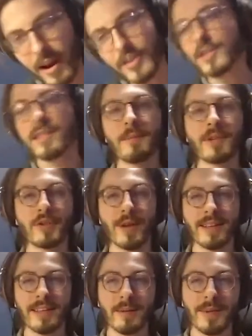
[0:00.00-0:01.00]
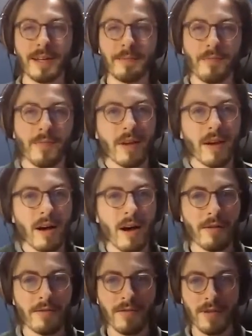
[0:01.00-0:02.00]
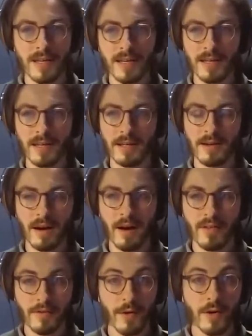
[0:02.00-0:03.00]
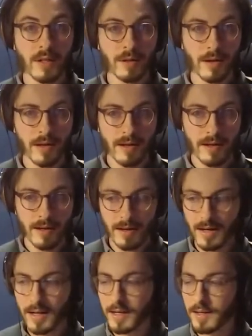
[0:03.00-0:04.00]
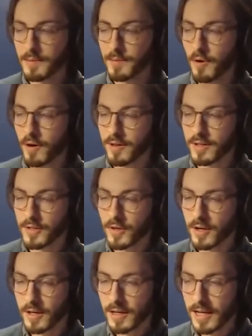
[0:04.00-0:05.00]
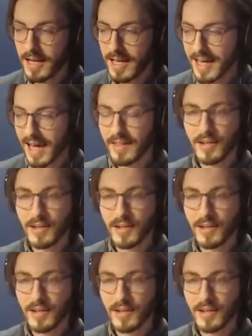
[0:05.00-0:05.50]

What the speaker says: I'd just demonstrate a little bit of the first part of the song, and